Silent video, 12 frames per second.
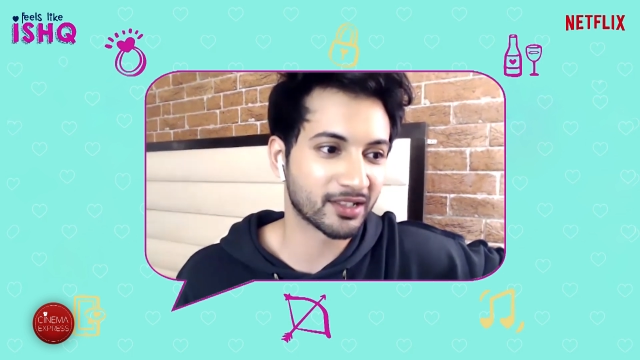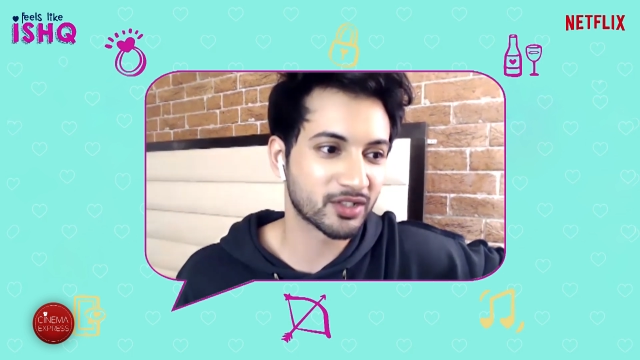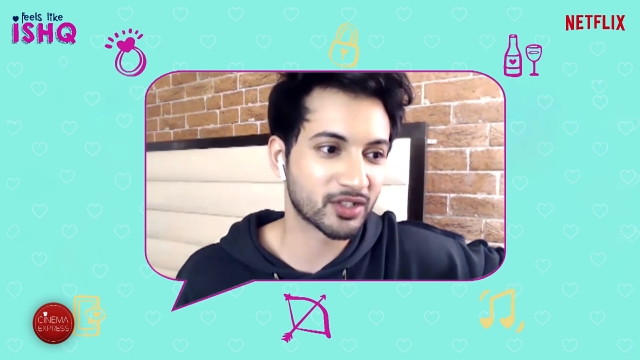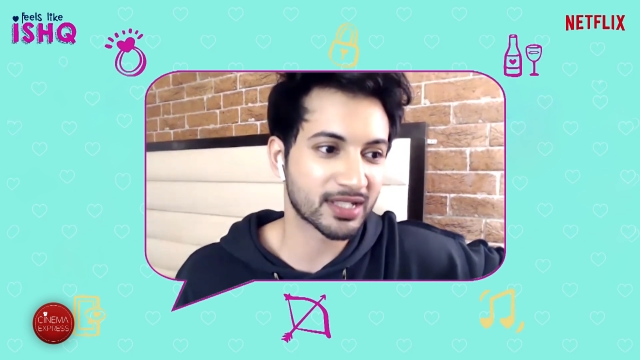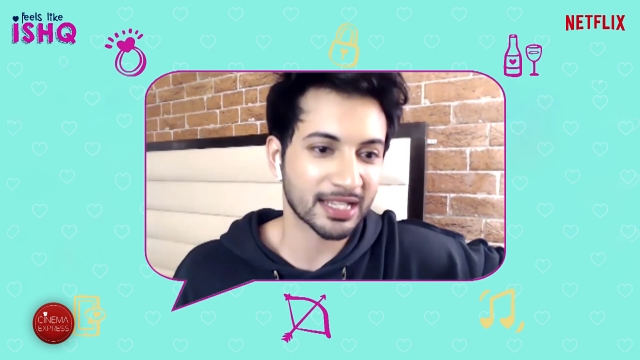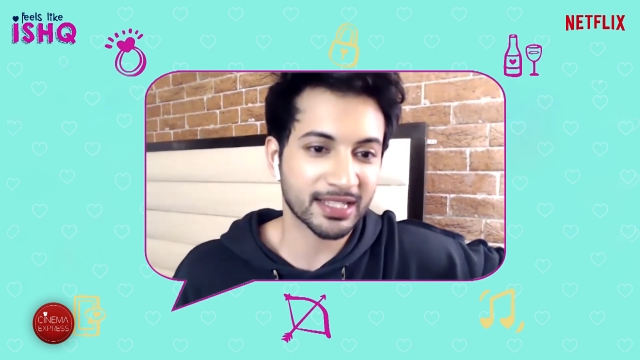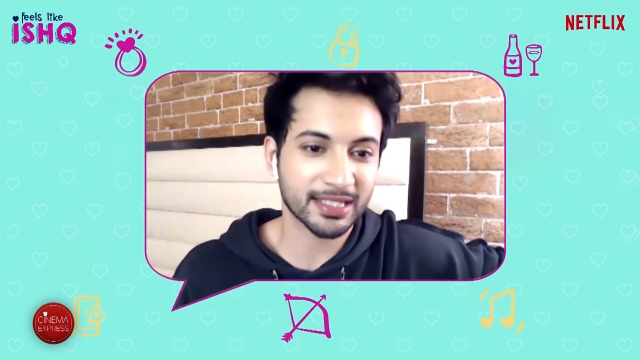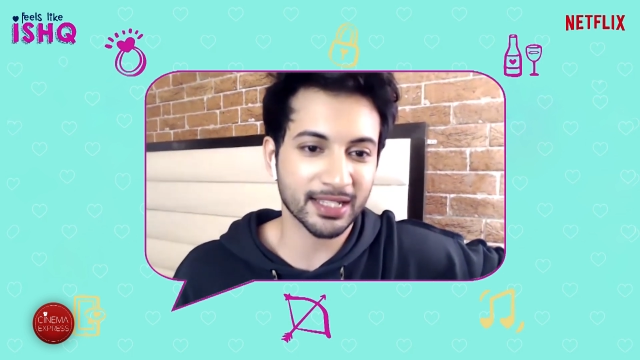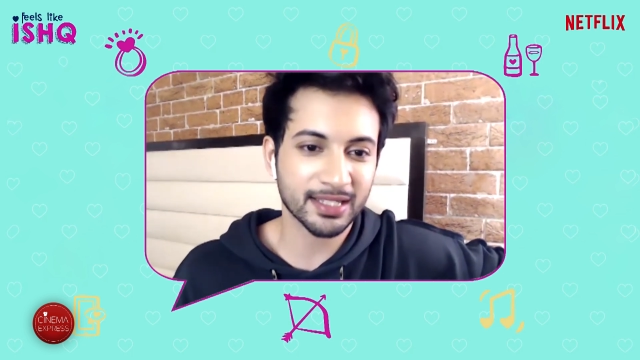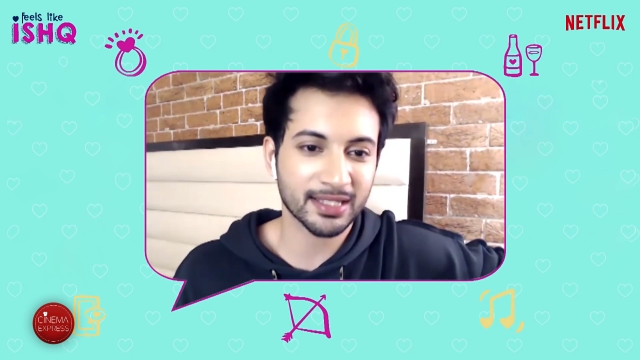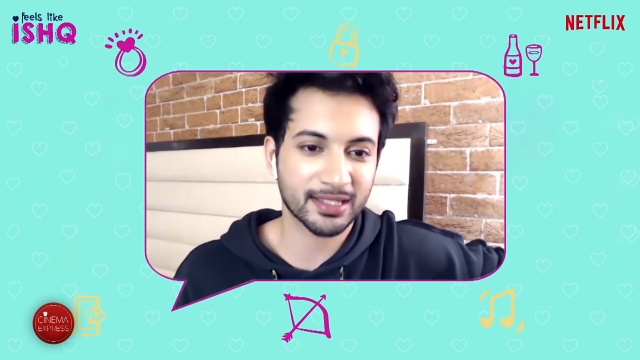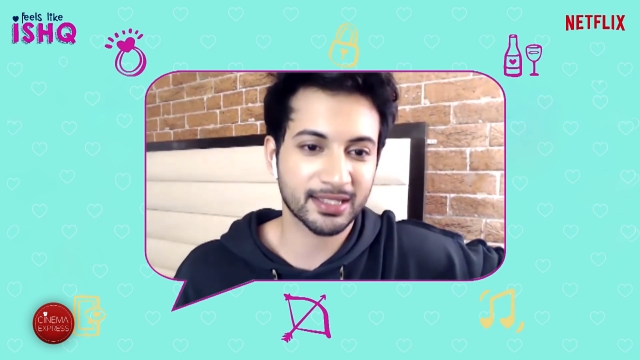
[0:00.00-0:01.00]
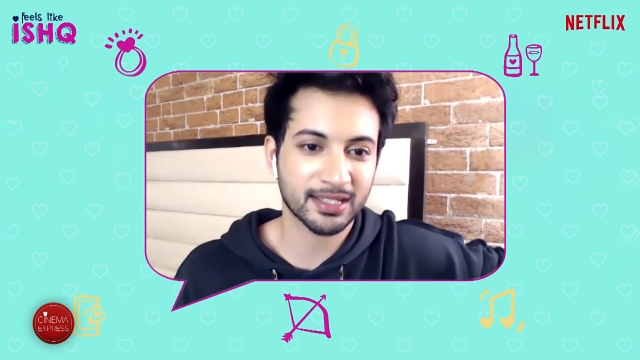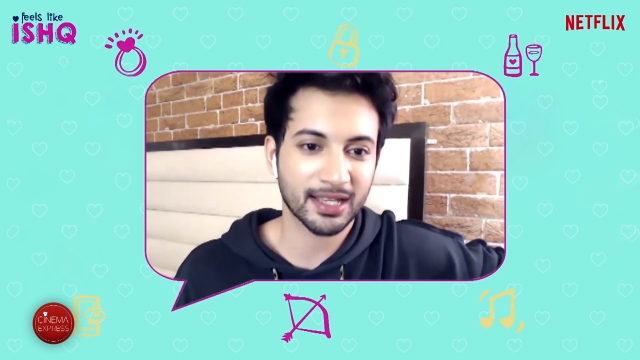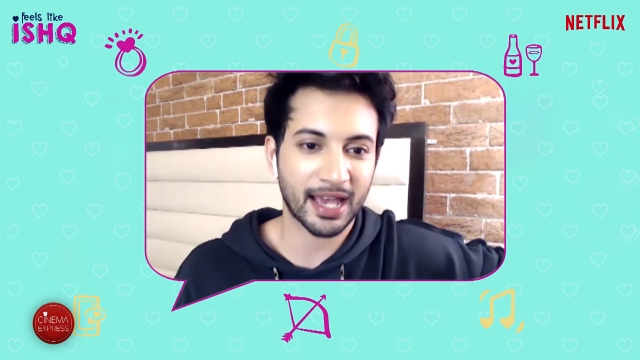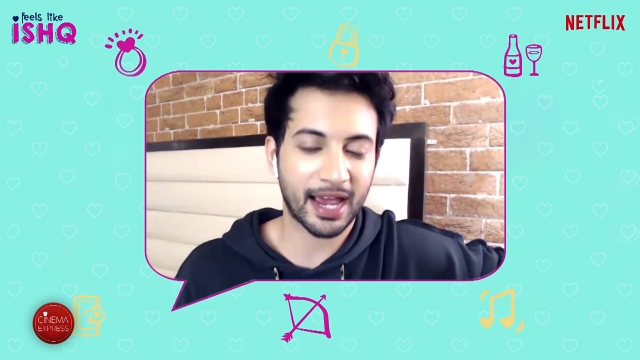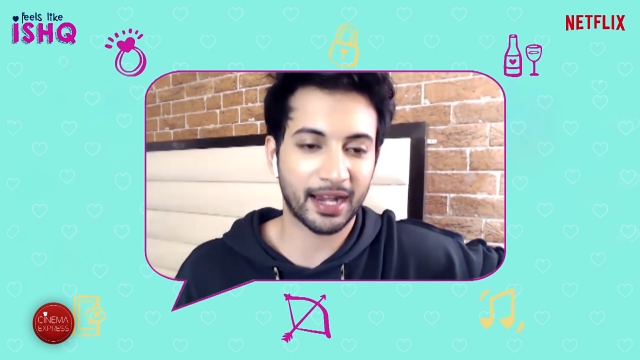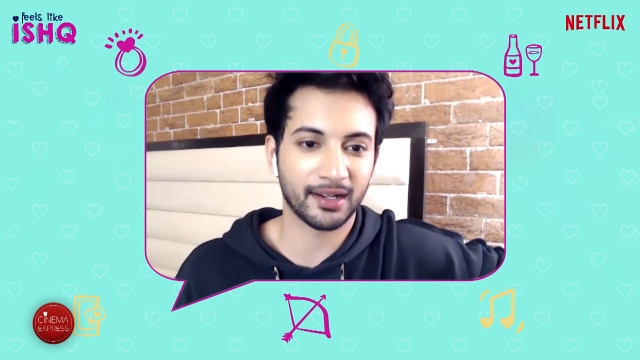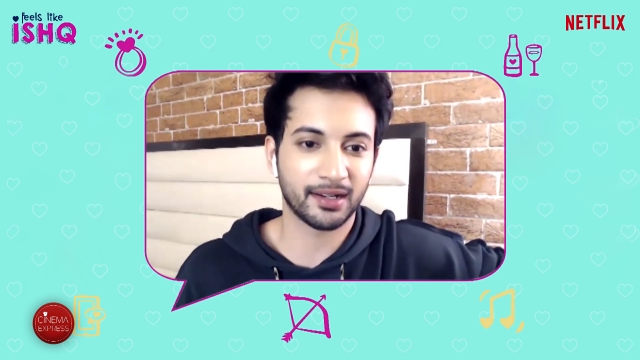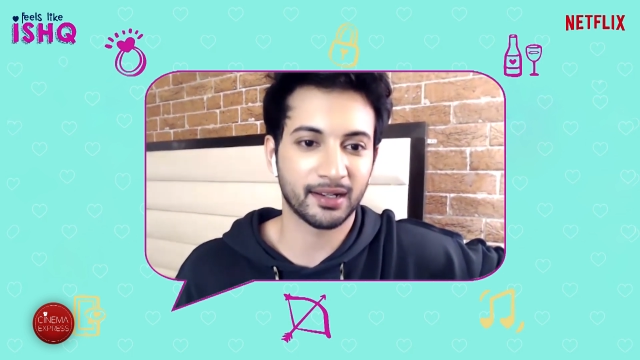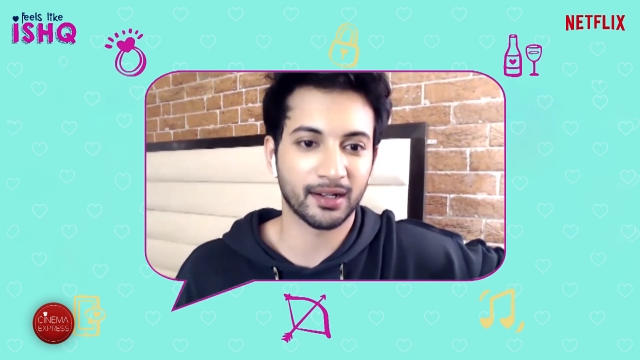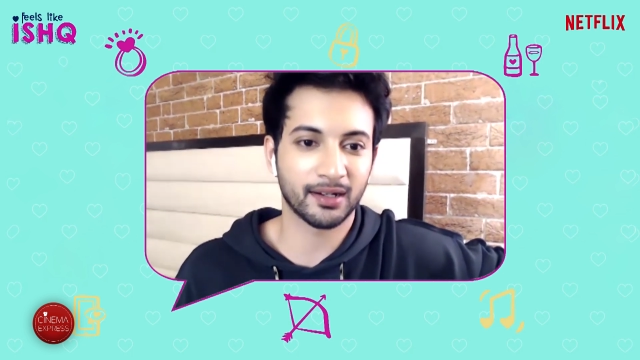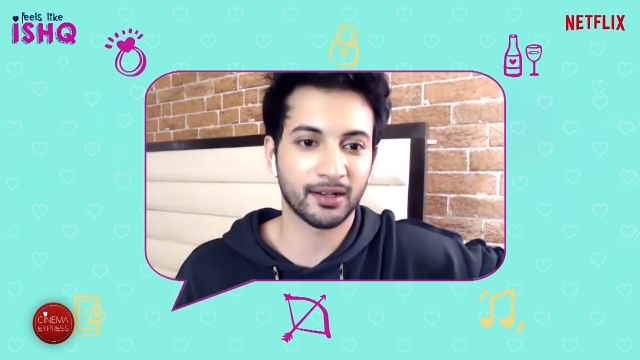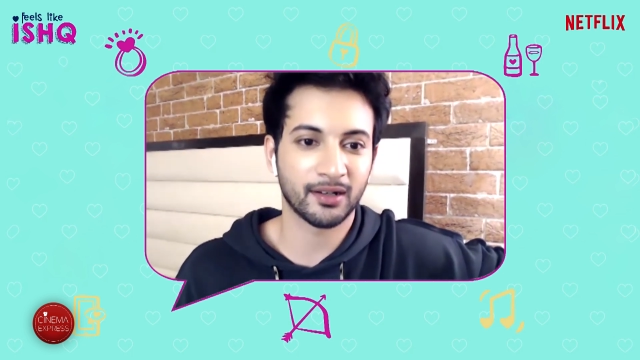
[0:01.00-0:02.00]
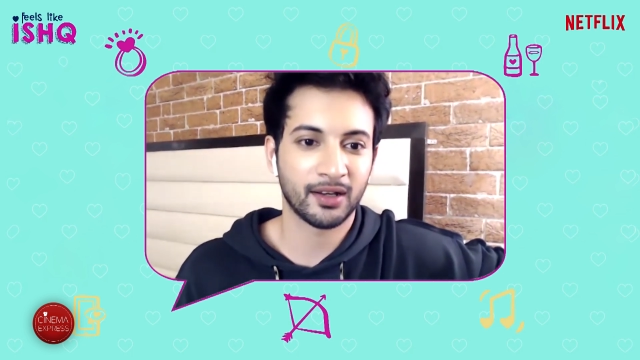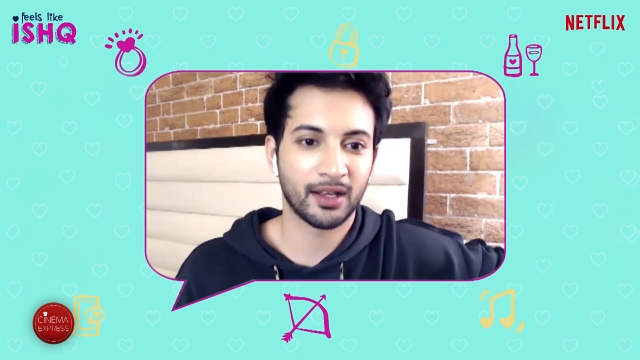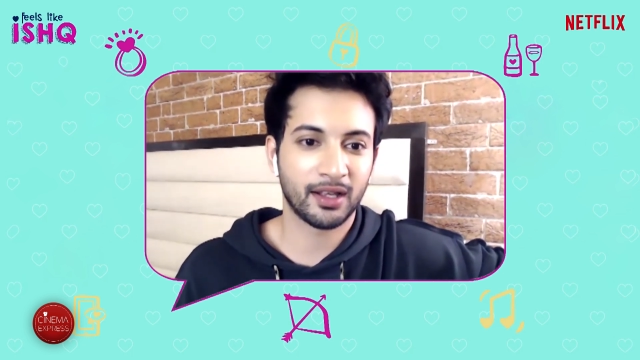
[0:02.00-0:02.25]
just exists. And the